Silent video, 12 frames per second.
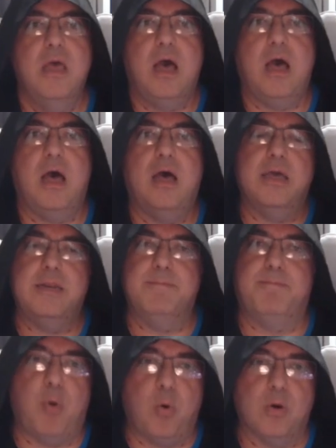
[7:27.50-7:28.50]
an
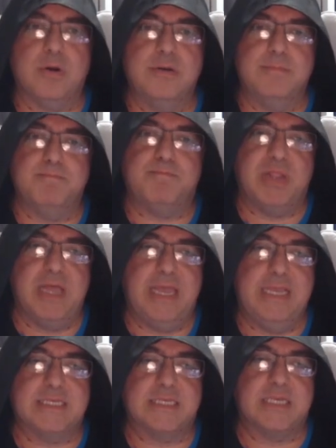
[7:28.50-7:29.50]
important
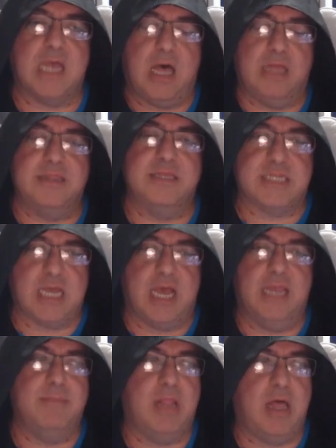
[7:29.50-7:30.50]
place on the
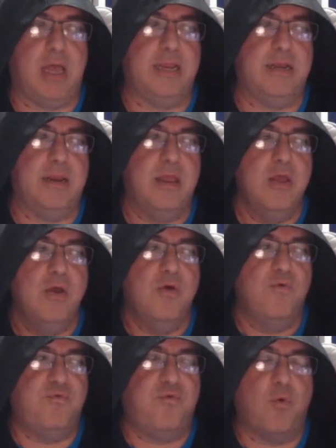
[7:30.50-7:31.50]
timeline
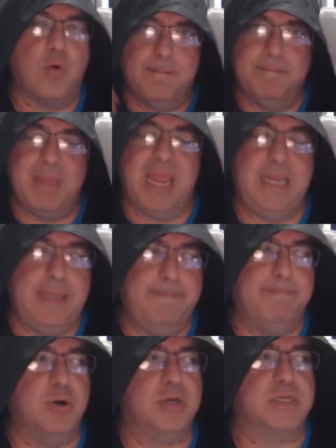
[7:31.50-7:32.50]
for many
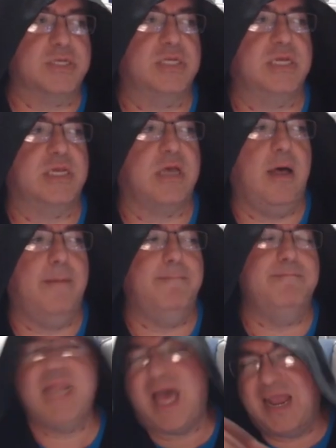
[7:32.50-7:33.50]
books to
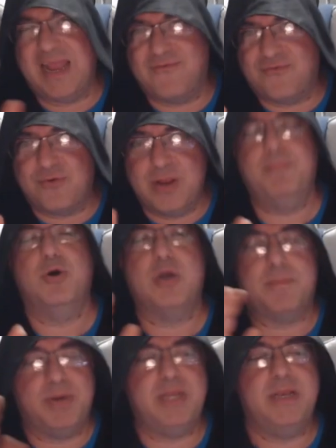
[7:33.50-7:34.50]
come. Not every
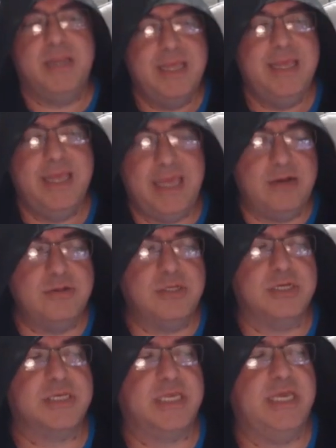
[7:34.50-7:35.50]
book, but it'll
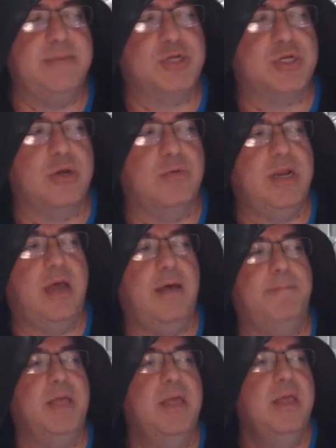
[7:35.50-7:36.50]
just keep showing
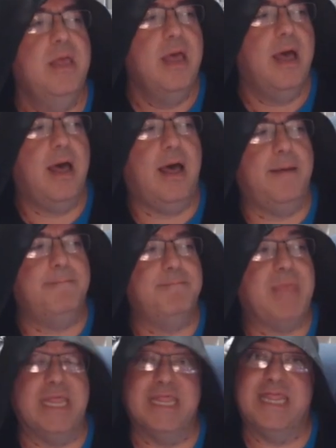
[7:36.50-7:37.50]
up.
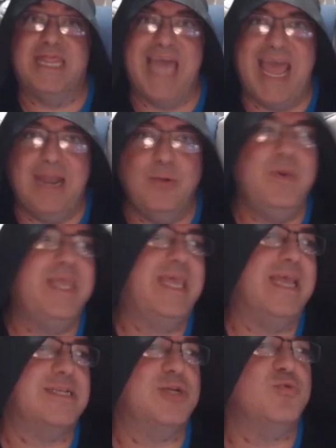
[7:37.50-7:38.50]
And then we
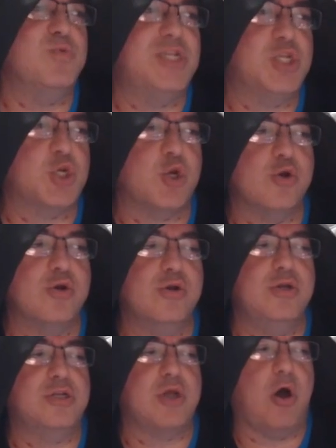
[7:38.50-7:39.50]
get to
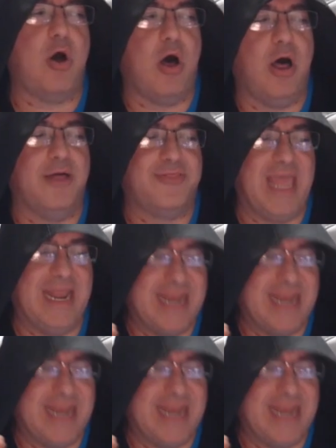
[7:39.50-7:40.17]
return to Hoth. And